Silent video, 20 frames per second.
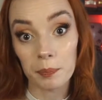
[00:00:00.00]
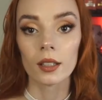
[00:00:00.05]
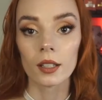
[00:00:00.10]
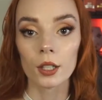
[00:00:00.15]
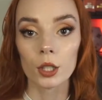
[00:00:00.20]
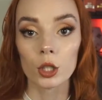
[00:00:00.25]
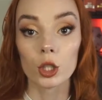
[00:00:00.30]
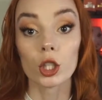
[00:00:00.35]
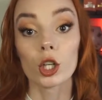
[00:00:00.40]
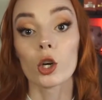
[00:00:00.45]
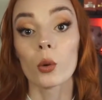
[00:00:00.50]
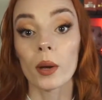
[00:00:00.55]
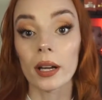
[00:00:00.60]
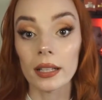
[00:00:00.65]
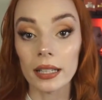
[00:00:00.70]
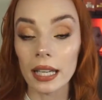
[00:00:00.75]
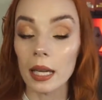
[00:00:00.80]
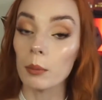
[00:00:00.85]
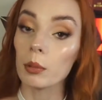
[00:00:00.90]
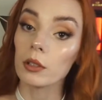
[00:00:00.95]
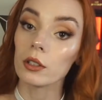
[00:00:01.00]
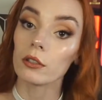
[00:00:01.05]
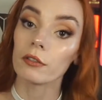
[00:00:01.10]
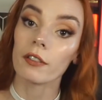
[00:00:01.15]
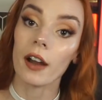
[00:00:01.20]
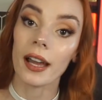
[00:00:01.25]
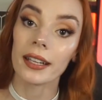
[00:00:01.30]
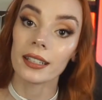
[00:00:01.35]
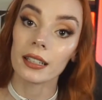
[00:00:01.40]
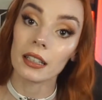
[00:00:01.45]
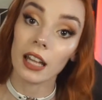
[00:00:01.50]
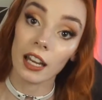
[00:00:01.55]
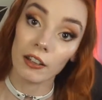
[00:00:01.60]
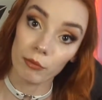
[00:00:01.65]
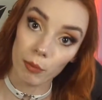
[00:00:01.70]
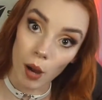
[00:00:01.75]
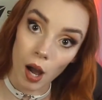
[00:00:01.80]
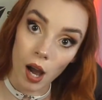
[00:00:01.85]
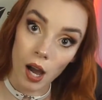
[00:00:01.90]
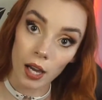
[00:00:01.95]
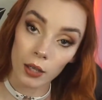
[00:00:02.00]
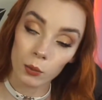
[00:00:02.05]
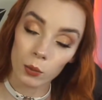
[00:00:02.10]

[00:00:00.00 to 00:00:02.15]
You're quickly able to find a life pod,